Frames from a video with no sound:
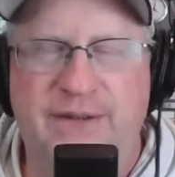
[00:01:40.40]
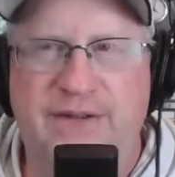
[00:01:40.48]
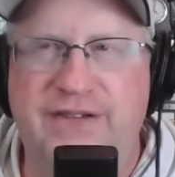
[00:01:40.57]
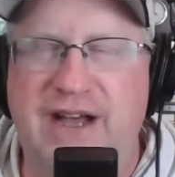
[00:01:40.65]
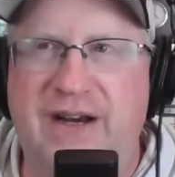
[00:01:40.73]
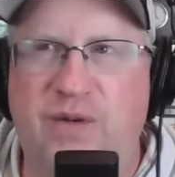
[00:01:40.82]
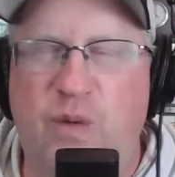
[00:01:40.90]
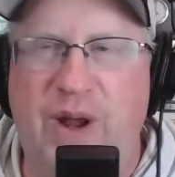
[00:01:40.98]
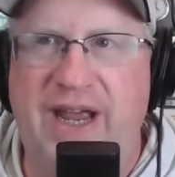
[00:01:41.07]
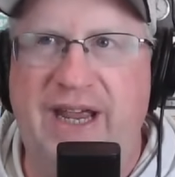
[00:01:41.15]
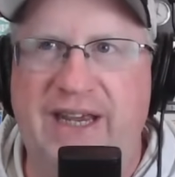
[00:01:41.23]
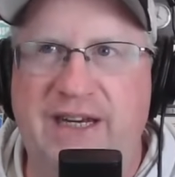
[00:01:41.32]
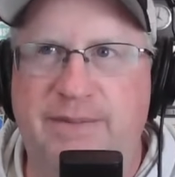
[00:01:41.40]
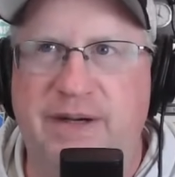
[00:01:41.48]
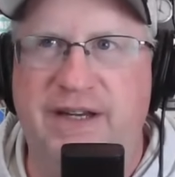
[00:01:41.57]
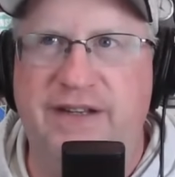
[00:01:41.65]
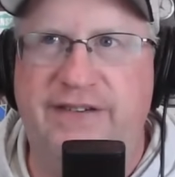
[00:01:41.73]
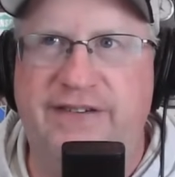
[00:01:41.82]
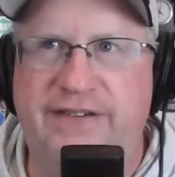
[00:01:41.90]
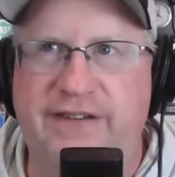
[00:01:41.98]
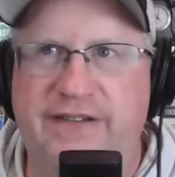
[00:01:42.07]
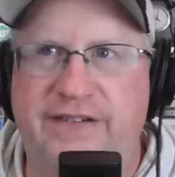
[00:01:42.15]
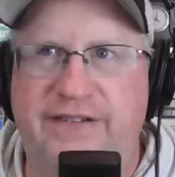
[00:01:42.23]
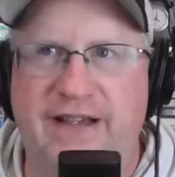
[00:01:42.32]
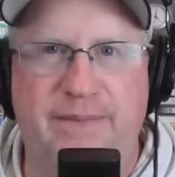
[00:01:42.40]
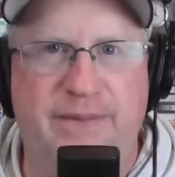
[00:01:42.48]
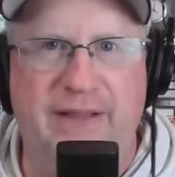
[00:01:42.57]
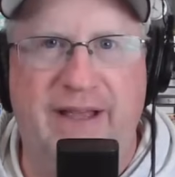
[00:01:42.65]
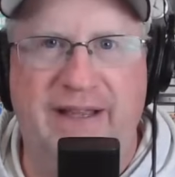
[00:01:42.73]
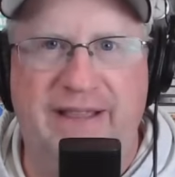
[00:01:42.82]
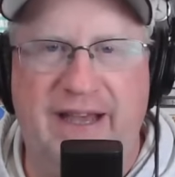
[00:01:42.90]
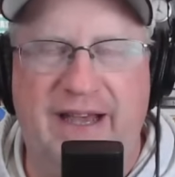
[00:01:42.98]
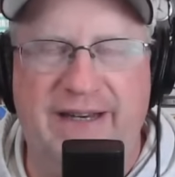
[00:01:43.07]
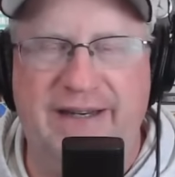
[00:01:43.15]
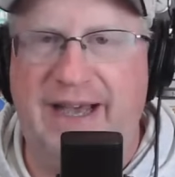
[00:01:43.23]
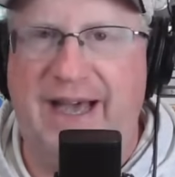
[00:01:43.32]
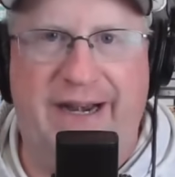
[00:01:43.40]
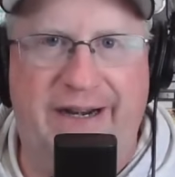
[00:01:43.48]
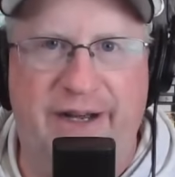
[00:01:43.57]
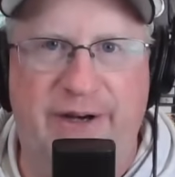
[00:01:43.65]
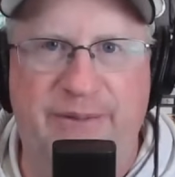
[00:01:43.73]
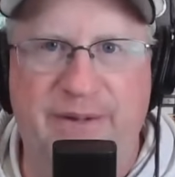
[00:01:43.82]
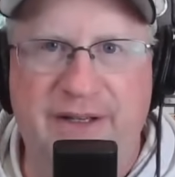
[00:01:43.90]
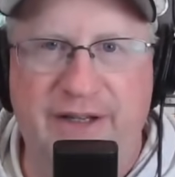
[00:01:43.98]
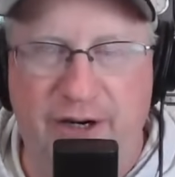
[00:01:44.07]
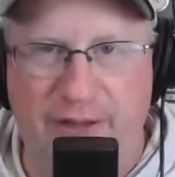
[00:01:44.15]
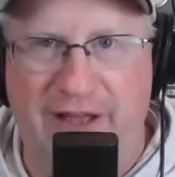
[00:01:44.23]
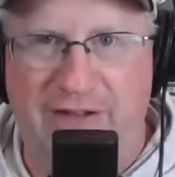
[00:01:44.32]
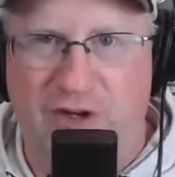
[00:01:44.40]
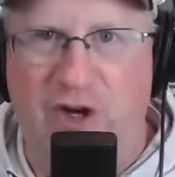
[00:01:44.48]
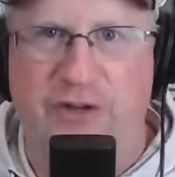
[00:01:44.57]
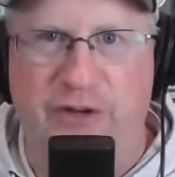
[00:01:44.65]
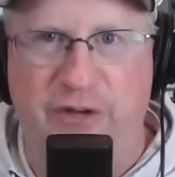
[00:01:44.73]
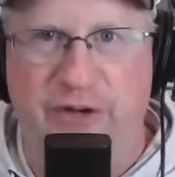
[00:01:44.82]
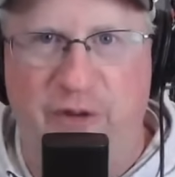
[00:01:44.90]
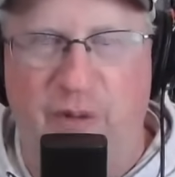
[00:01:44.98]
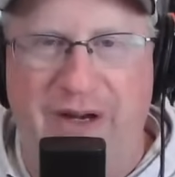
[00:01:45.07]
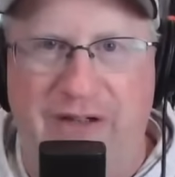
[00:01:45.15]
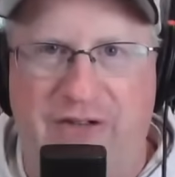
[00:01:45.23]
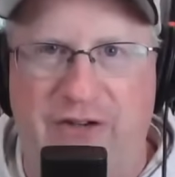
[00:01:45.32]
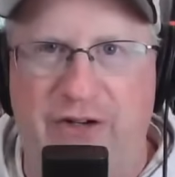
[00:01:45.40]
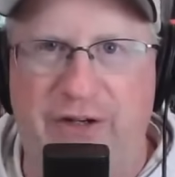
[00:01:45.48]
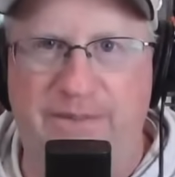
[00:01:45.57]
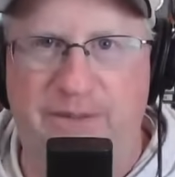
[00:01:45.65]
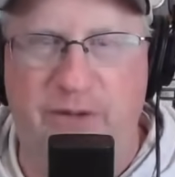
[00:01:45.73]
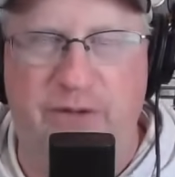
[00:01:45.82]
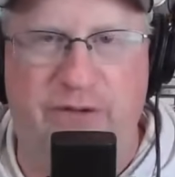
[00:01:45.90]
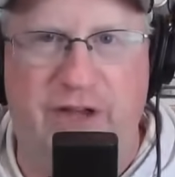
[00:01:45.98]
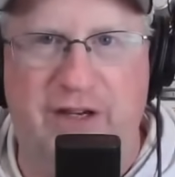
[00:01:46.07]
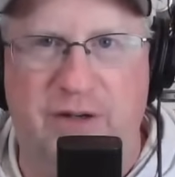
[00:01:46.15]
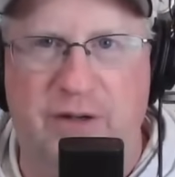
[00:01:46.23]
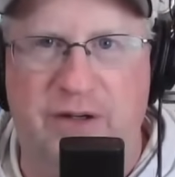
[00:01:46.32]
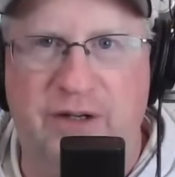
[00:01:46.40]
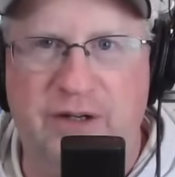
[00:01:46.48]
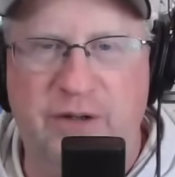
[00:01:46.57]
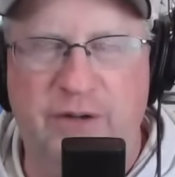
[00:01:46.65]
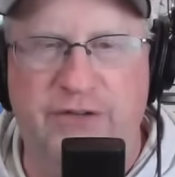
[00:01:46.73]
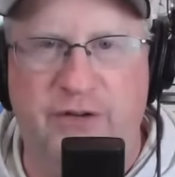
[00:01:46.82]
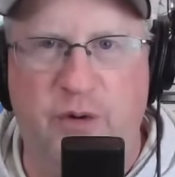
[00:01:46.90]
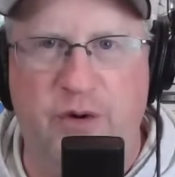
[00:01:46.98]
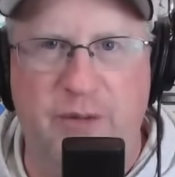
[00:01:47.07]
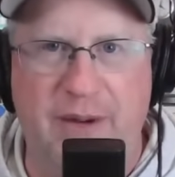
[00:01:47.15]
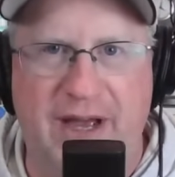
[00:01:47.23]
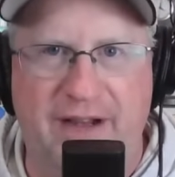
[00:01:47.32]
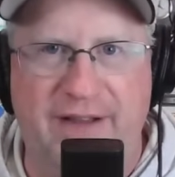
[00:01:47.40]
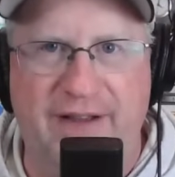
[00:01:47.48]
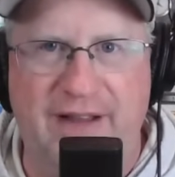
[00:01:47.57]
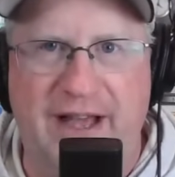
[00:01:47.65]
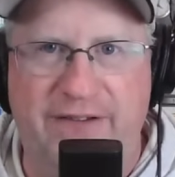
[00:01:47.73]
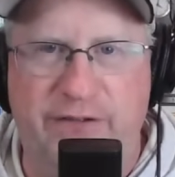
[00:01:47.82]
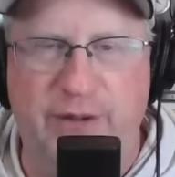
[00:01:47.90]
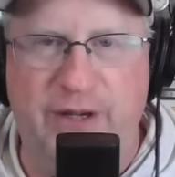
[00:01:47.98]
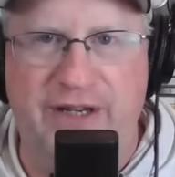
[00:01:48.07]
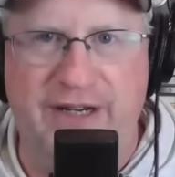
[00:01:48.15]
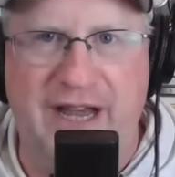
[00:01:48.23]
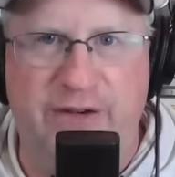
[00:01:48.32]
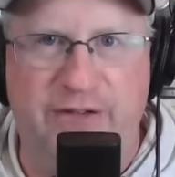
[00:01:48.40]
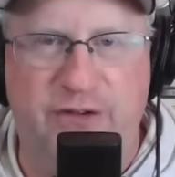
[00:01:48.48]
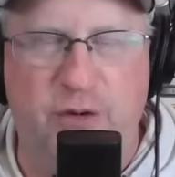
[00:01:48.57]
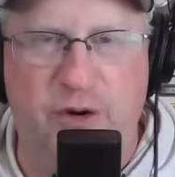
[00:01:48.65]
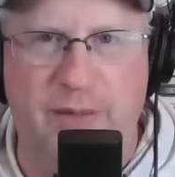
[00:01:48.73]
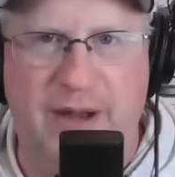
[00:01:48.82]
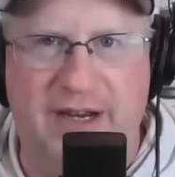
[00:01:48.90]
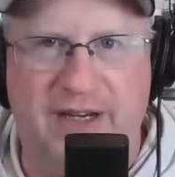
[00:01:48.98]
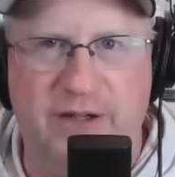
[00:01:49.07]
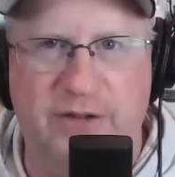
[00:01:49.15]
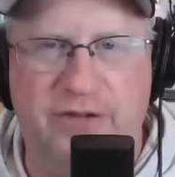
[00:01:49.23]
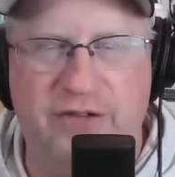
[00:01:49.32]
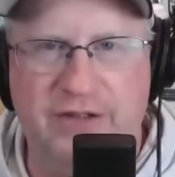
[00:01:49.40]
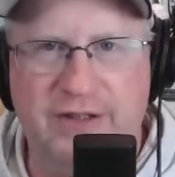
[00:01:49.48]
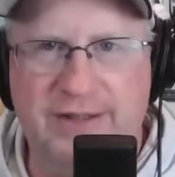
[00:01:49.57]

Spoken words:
It's not Wade, but it's something like that. I don't know. You know, that tall dude in the white shirt who's like was a quarterback like last week and now is a quarterback coach.